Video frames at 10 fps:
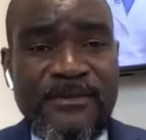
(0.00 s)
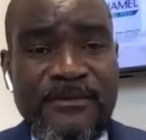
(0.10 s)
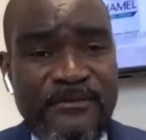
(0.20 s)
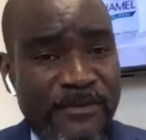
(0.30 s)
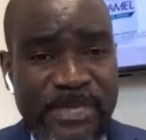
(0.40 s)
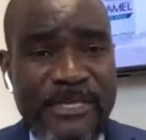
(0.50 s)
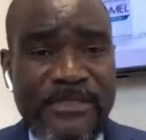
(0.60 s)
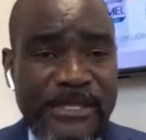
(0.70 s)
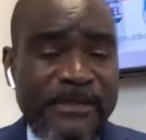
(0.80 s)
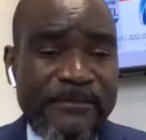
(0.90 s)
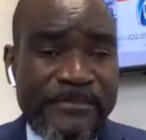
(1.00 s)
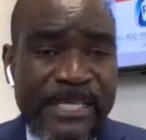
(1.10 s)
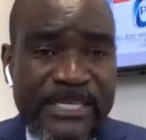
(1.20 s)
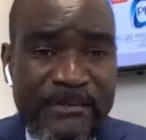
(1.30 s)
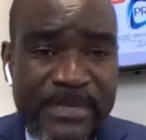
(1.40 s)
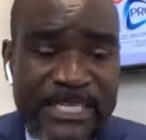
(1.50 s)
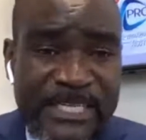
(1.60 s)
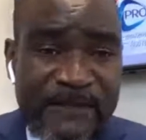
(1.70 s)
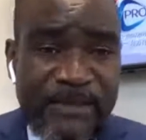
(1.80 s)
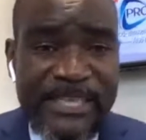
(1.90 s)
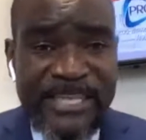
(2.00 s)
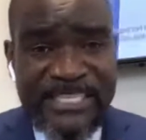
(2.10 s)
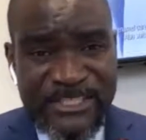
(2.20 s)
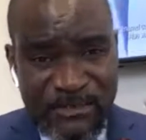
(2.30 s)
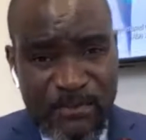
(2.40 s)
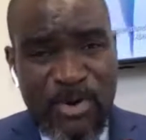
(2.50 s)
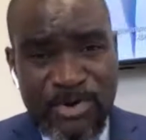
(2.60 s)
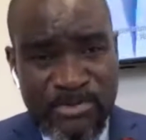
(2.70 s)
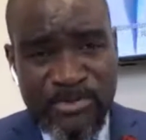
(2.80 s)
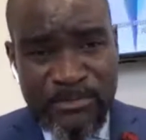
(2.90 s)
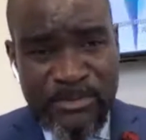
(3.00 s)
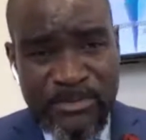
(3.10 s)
from anything that are being done by that small group